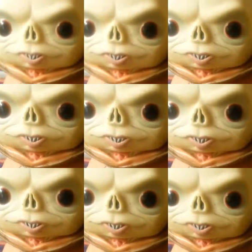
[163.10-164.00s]
if I have the
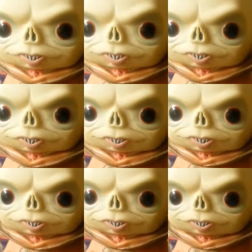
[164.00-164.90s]
pop, I will do a
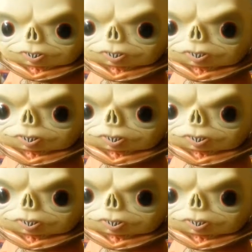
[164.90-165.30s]
review.